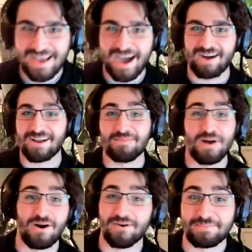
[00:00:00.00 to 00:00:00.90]
I'll come
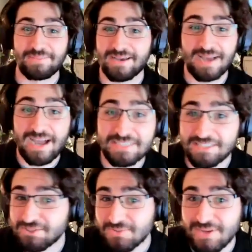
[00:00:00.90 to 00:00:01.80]
out and I'd be like, I just had
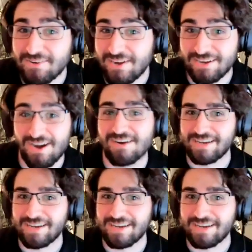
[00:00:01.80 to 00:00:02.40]
this really great call.